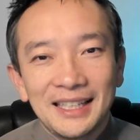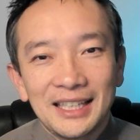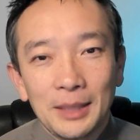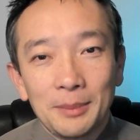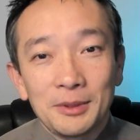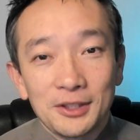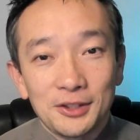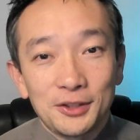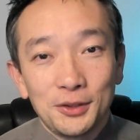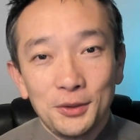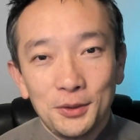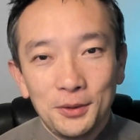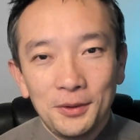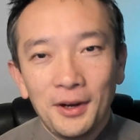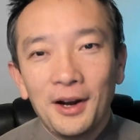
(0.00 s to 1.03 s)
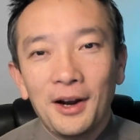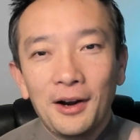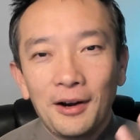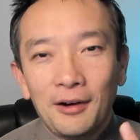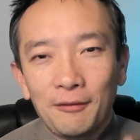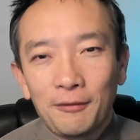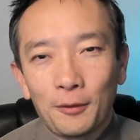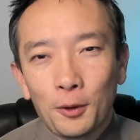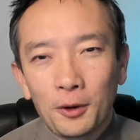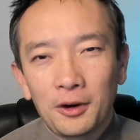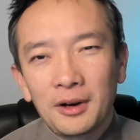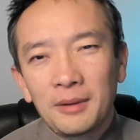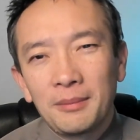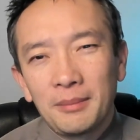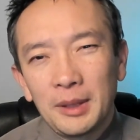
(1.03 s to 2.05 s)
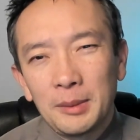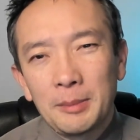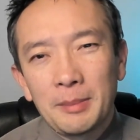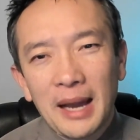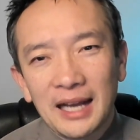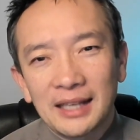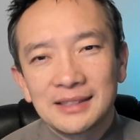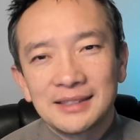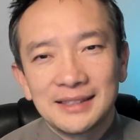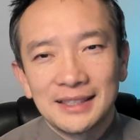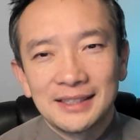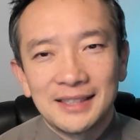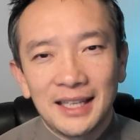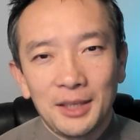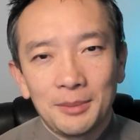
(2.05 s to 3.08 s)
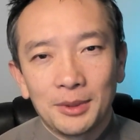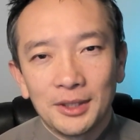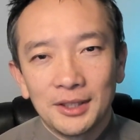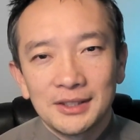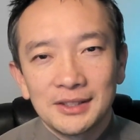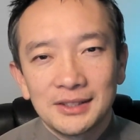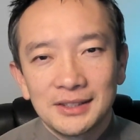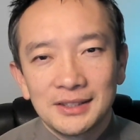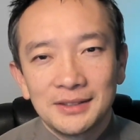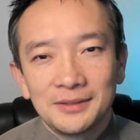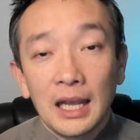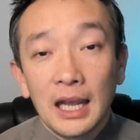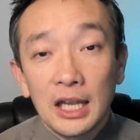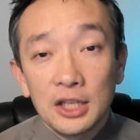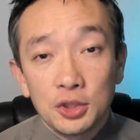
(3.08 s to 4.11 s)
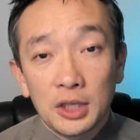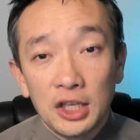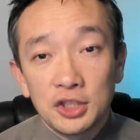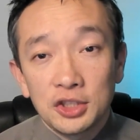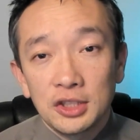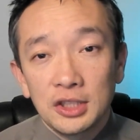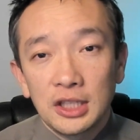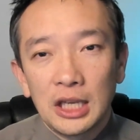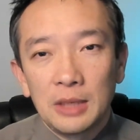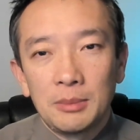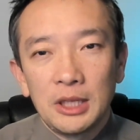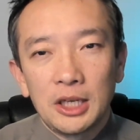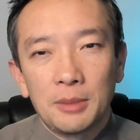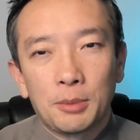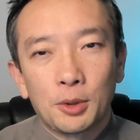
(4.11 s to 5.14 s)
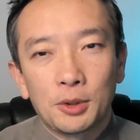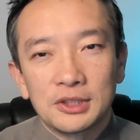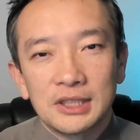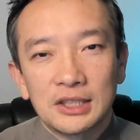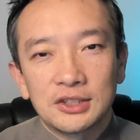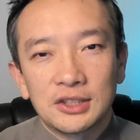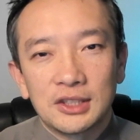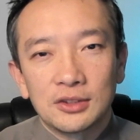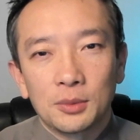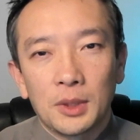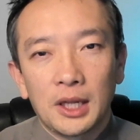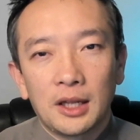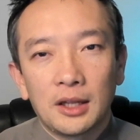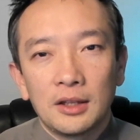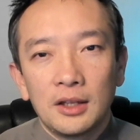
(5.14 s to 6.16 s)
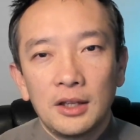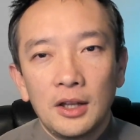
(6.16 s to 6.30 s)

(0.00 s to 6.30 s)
Keep it to 2, 4, maybe max 6 to 8 bullets. Education can be an important section as well.